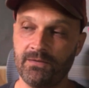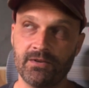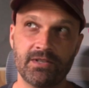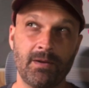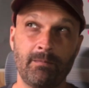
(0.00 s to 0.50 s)
For
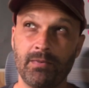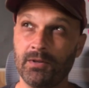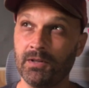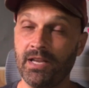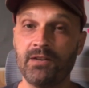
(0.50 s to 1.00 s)

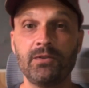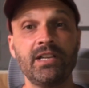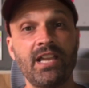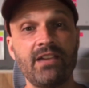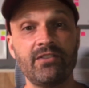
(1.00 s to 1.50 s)
example, Henry
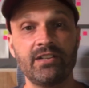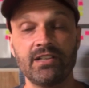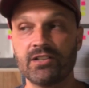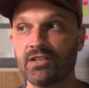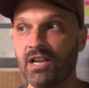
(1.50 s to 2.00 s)

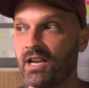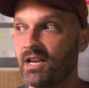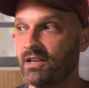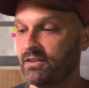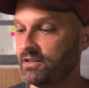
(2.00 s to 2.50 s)
Cavendish,
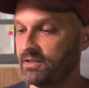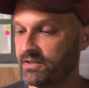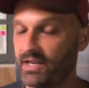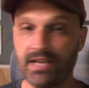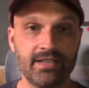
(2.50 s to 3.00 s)
the
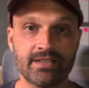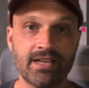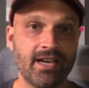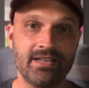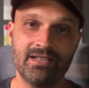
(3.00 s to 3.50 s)
science
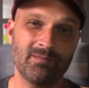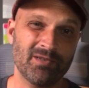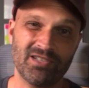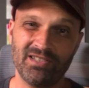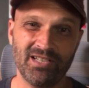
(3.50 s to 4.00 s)
guy, did a
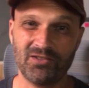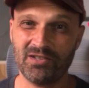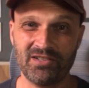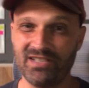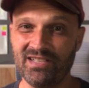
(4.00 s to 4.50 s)
bunch of
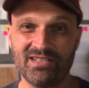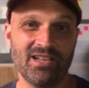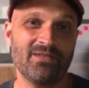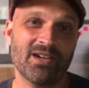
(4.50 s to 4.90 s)
electricity stuff.